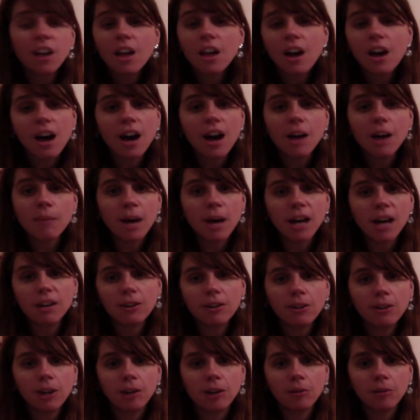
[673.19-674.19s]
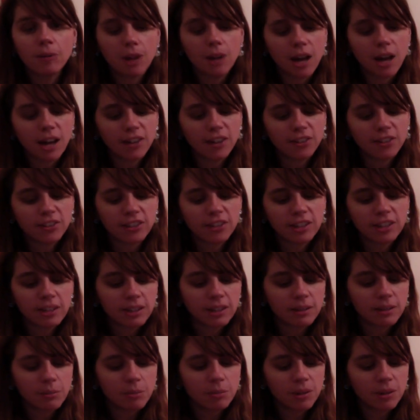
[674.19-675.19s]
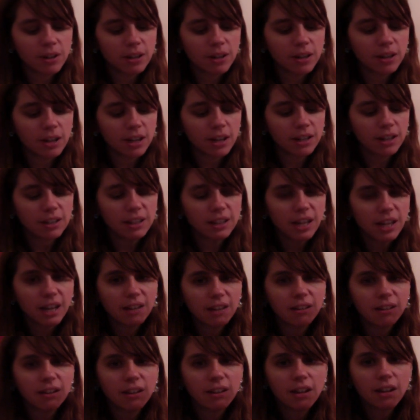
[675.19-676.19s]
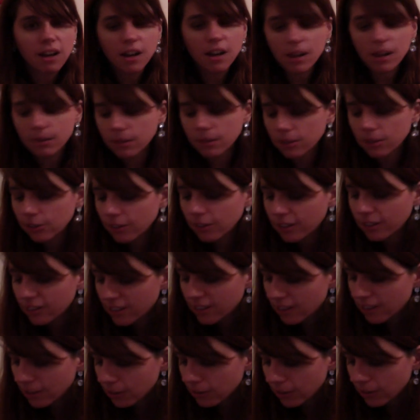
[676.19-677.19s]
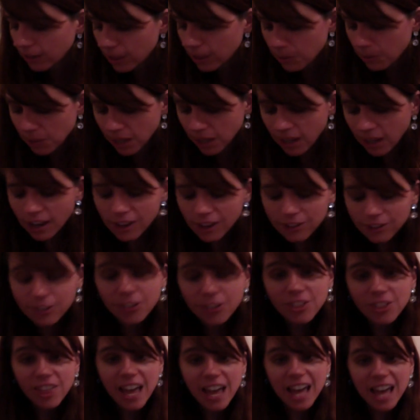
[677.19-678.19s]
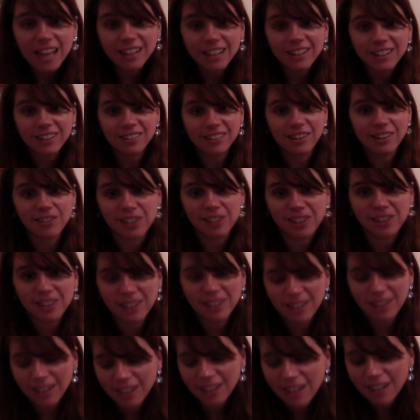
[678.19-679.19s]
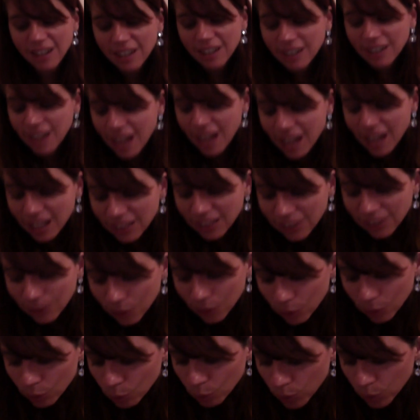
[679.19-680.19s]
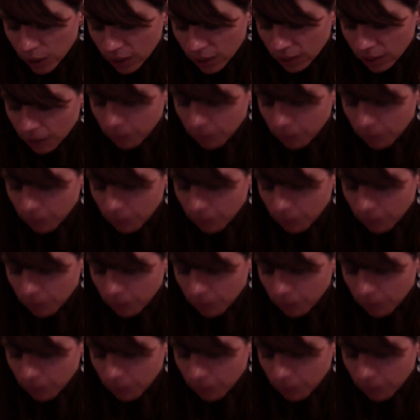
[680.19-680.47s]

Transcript: I don't know. I'll see. But yeah, I'm going to try and sell those on eBay. So that is everything I got at the Goodwill.